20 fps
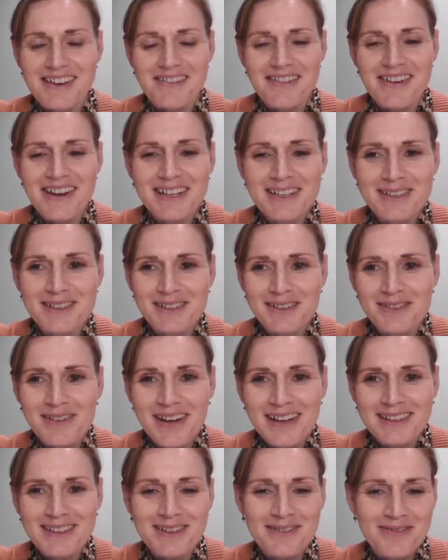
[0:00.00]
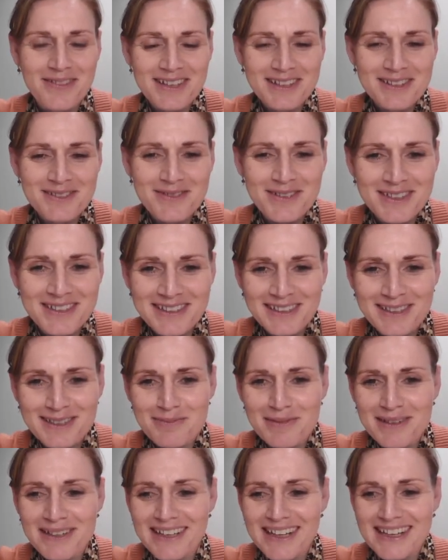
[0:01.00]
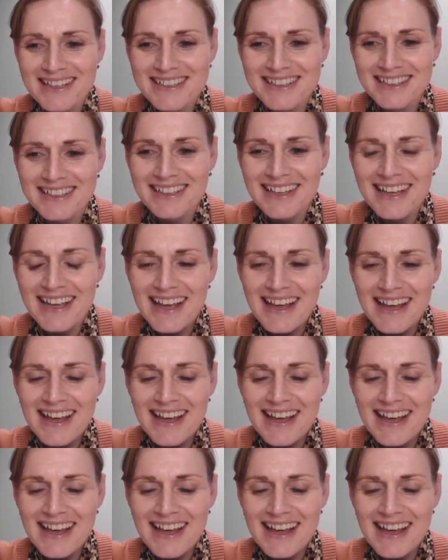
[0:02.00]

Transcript: Great. Thanks for this explanation.